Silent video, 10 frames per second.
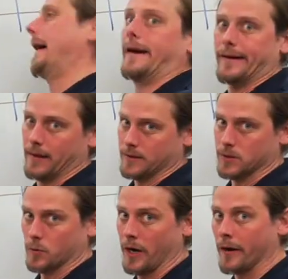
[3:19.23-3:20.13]
right, now this
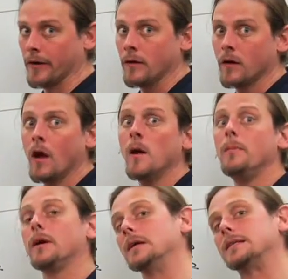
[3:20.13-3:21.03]
is weird
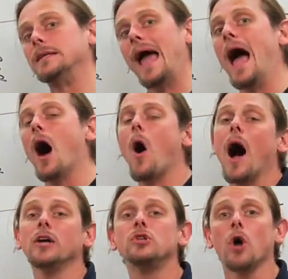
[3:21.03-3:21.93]
because now
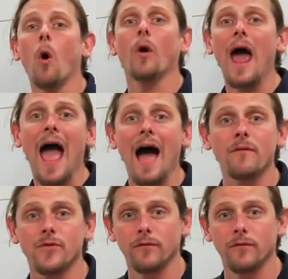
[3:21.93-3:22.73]
I don't have the